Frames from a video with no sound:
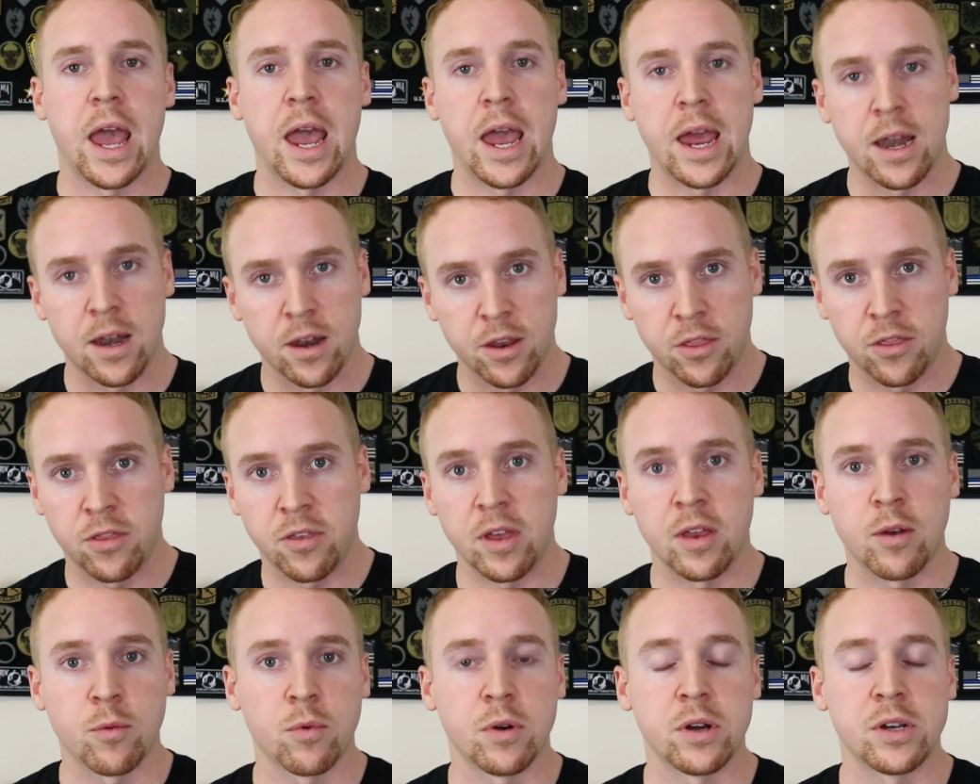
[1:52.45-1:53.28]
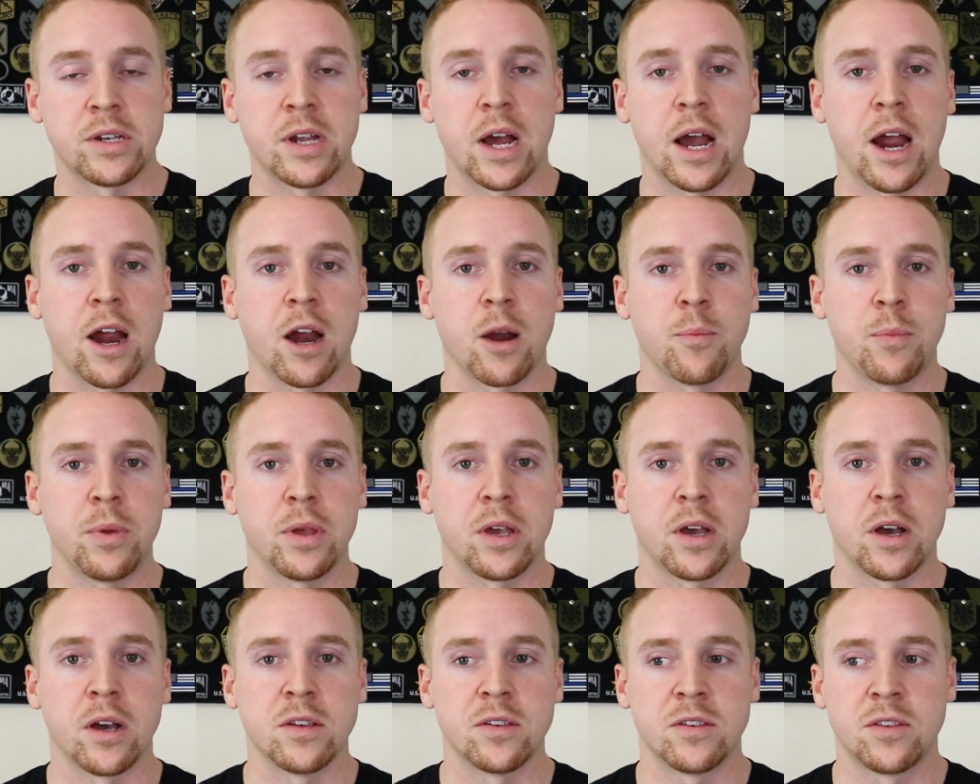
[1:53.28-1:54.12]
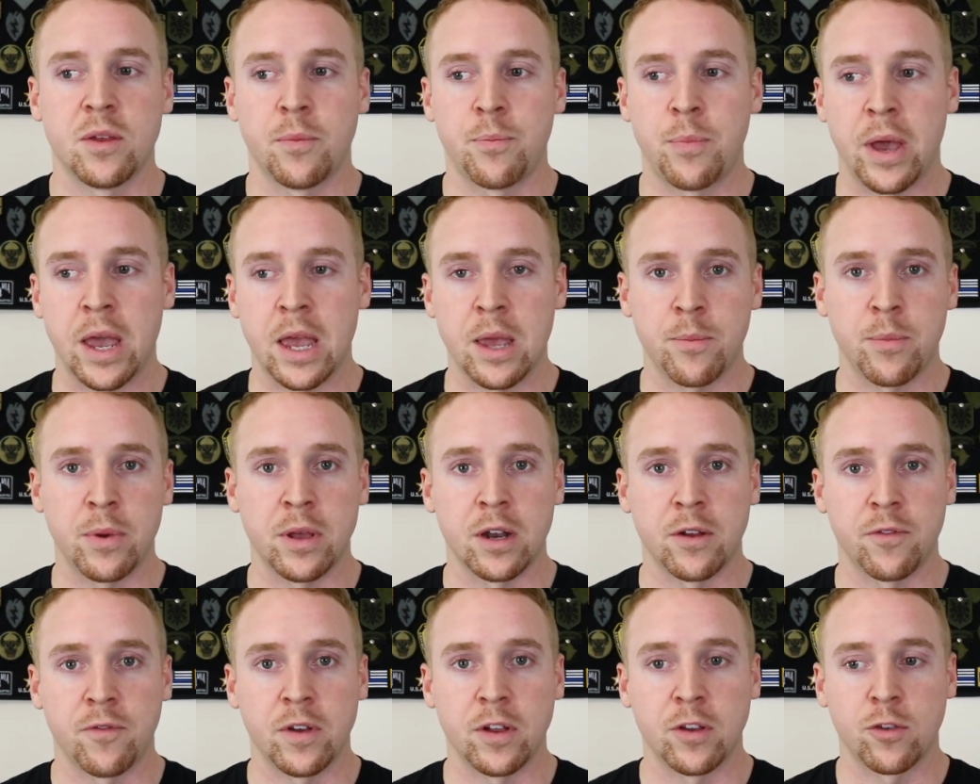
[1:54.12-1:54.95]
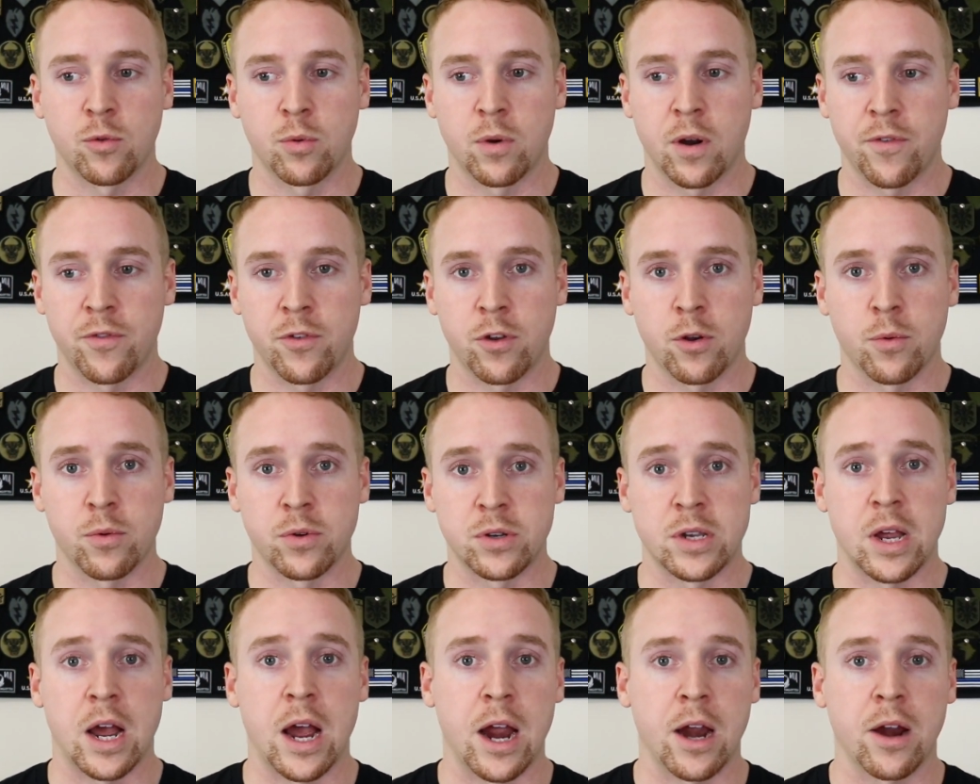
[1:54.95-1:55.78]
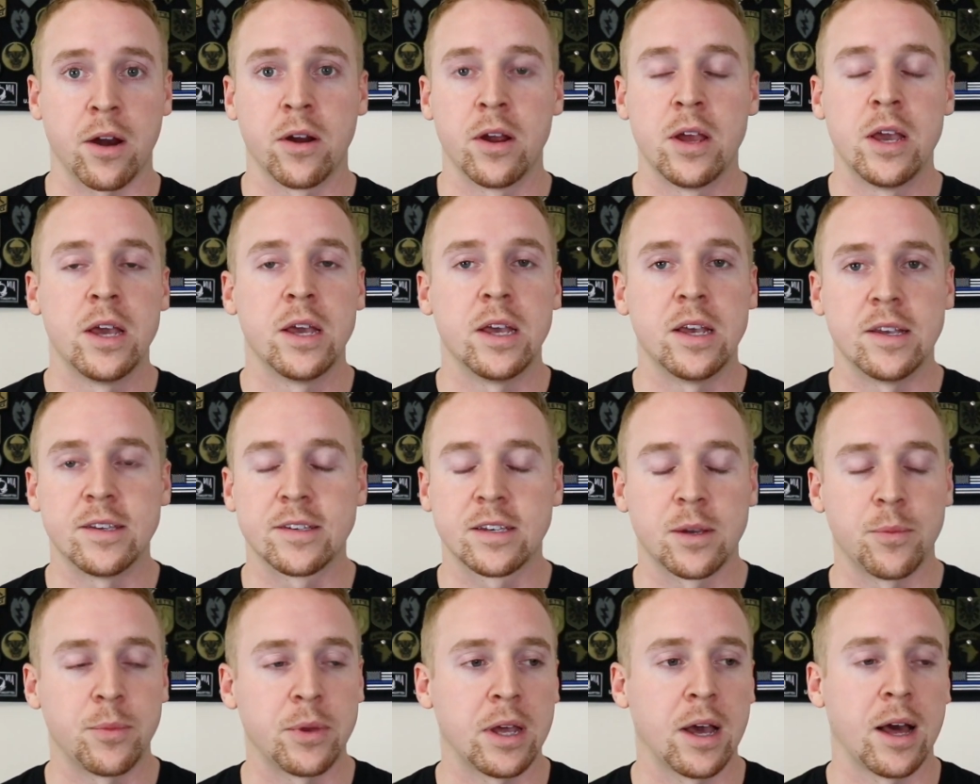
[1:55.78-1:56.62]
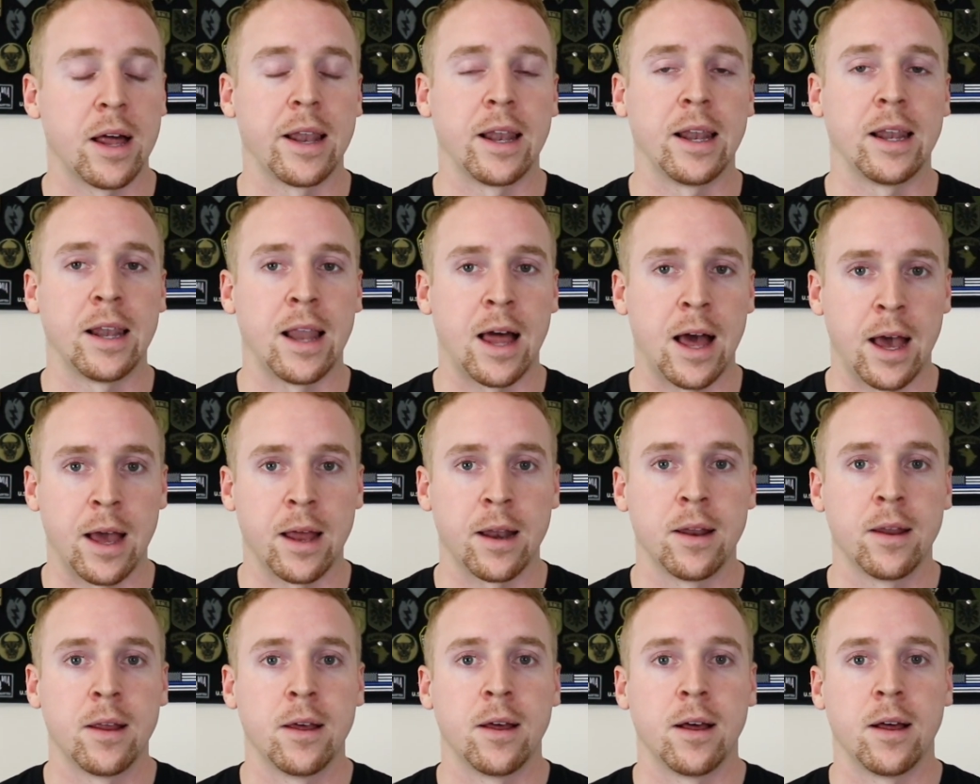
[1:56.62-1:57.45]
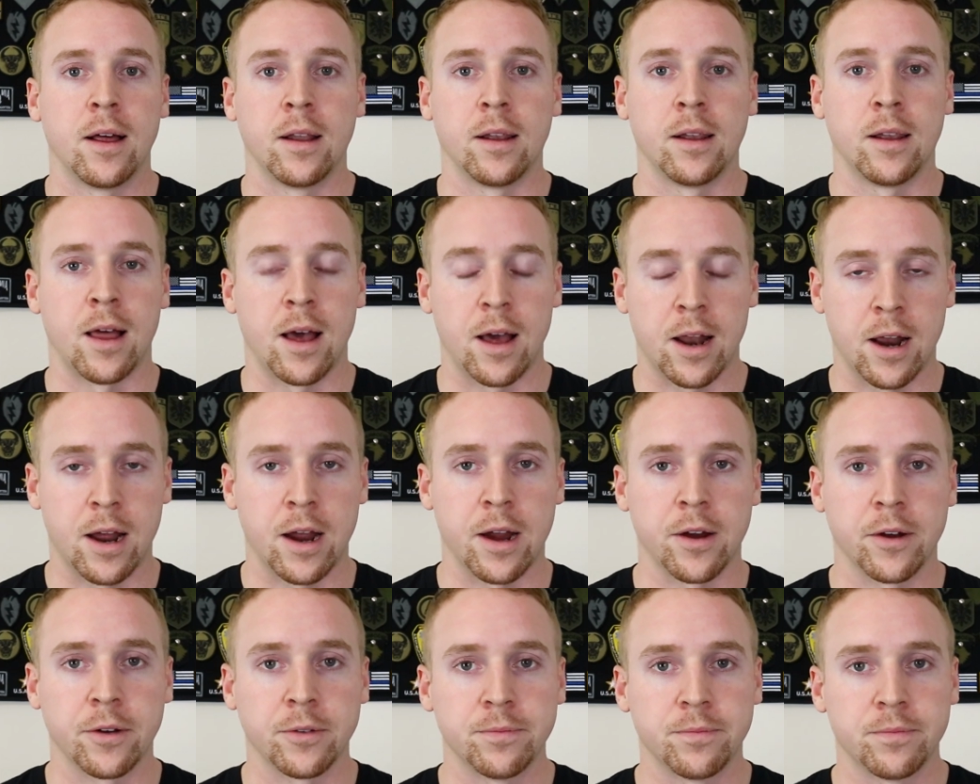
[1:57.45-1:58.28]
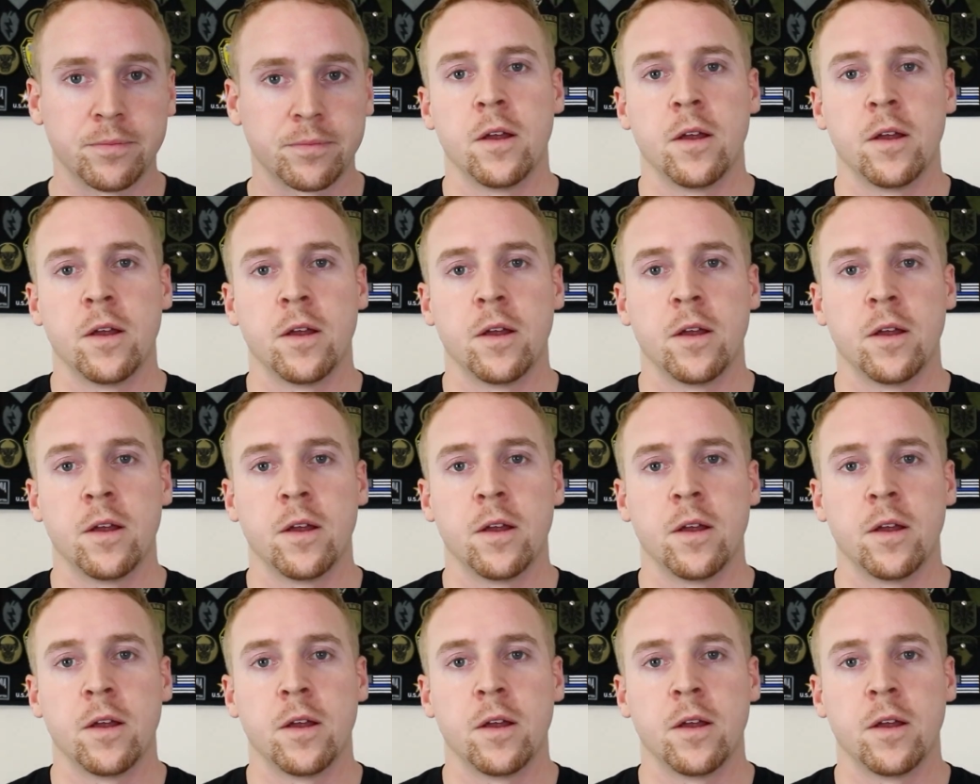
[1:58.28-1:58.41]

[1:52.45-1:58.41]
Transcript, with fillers: and then retire because the pay benefits whenever you retire is gonna be a lot, a lot higher.